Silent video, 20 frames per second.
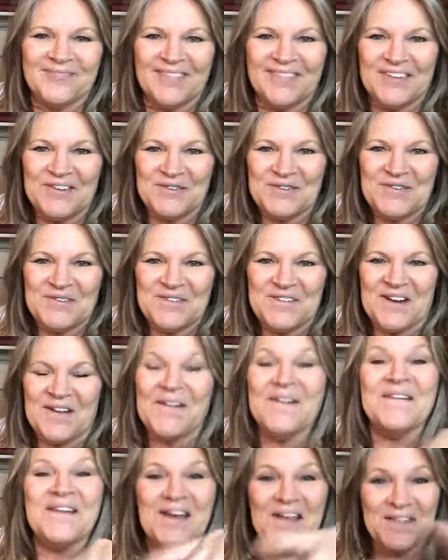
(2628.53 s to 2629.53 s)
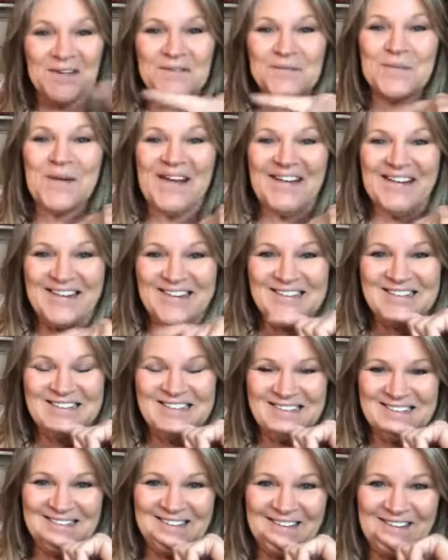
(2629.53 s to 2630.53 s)
you too, Terry. Oh yeah, there's Penny.
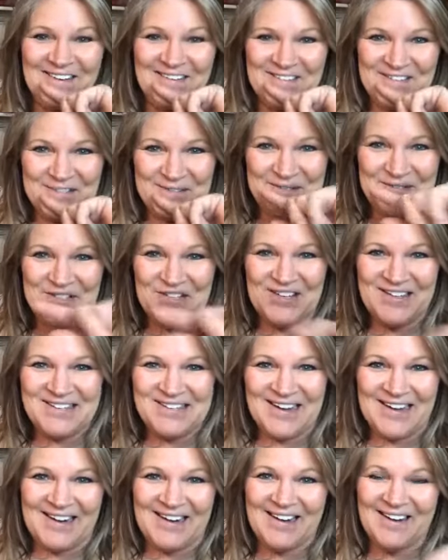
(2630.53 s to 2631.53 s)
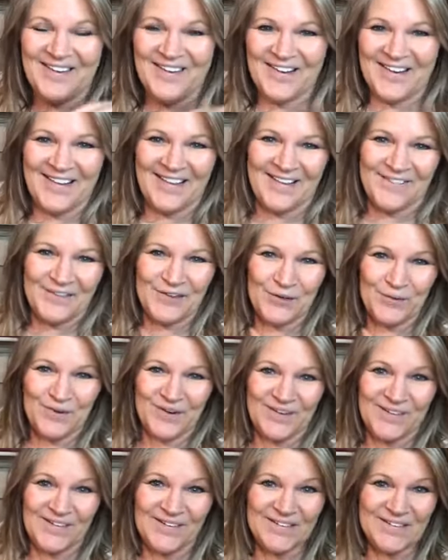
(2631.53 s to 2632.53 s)
She's in here too. She's in it. Oh, I love you
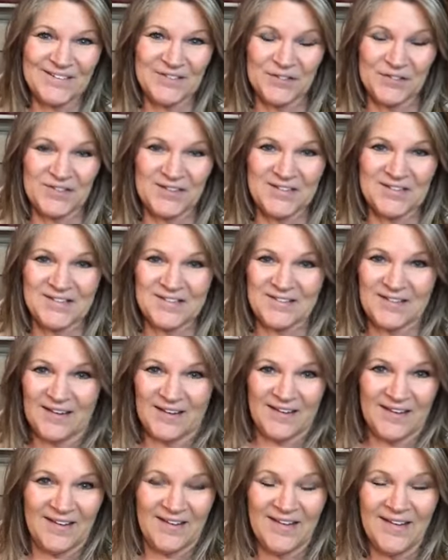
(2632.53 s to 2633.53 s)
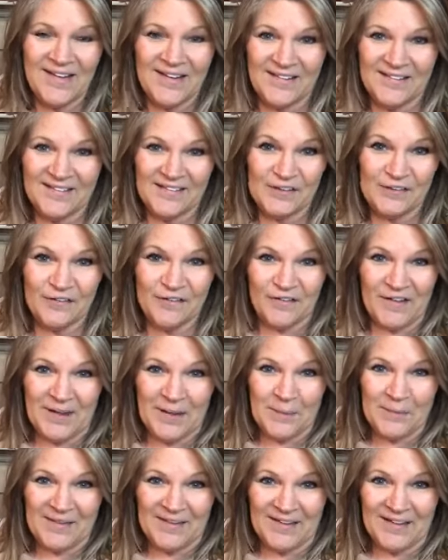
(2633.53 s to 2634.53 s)
girls. You're just like little
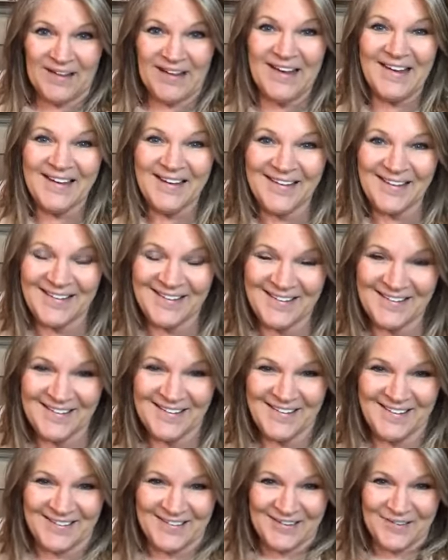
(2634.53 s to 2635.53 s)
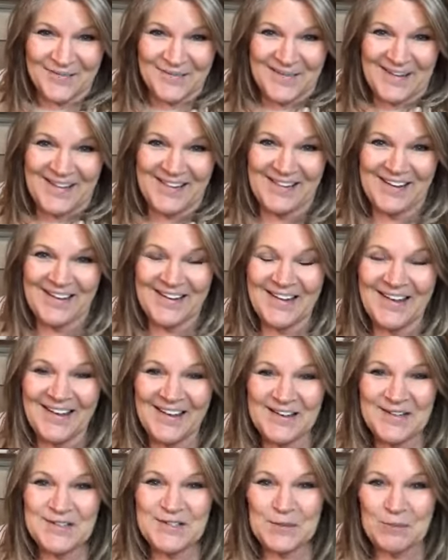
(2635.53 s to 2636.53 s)
family. You're my like
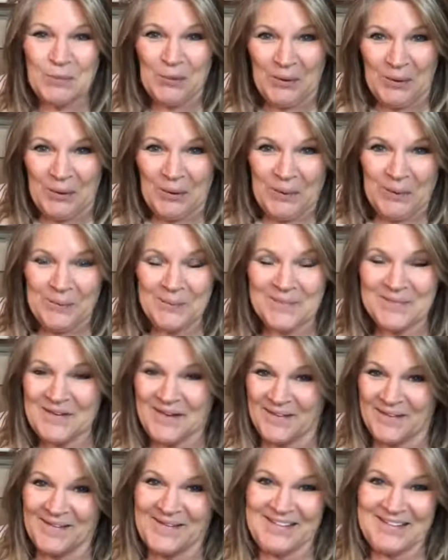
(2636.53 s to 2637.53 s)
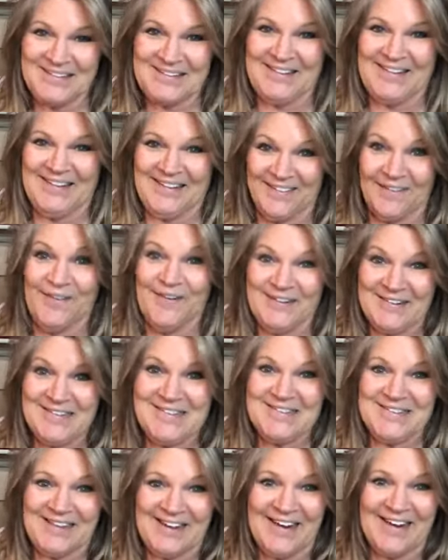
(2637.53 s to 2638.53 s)
support group. No, honestly,
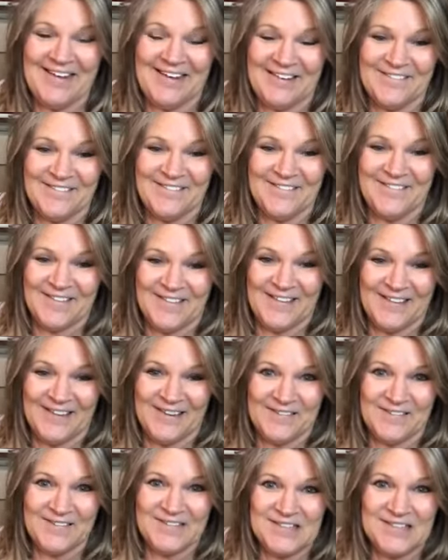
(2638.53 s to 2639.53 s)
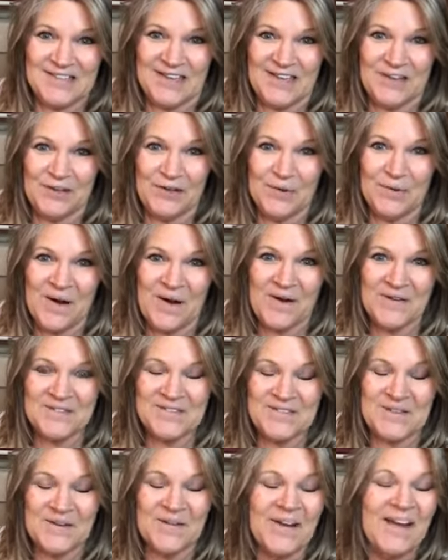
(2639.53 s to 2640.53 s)
I love seeing you all.
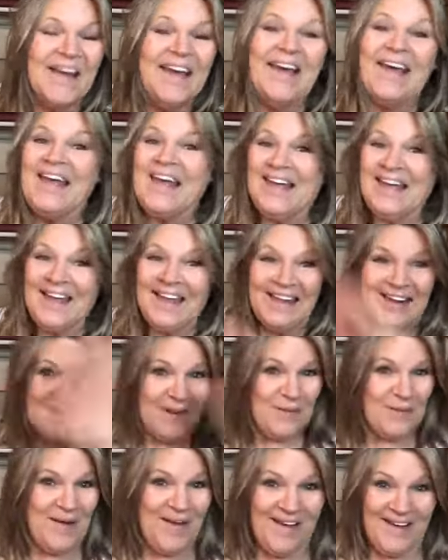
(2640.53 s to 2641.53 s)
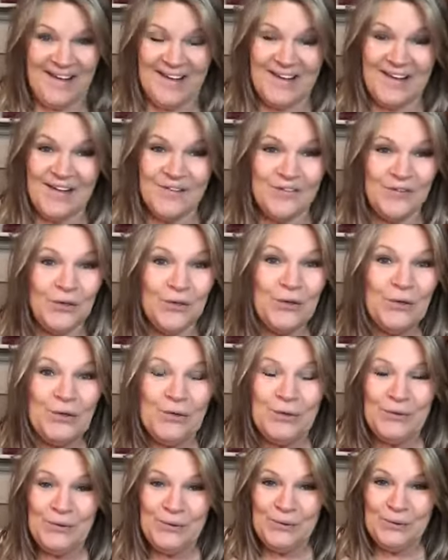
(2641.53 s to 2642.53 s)
So anyway, if
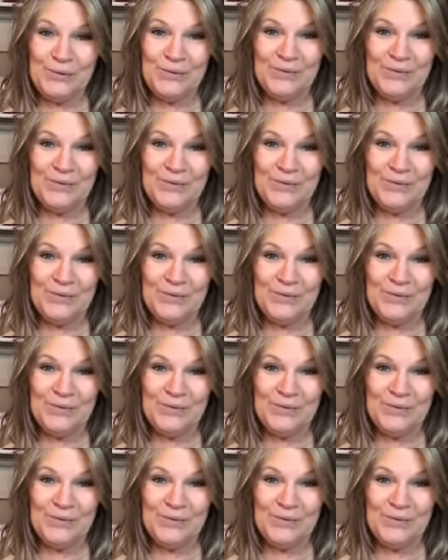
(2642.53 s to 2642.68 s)
you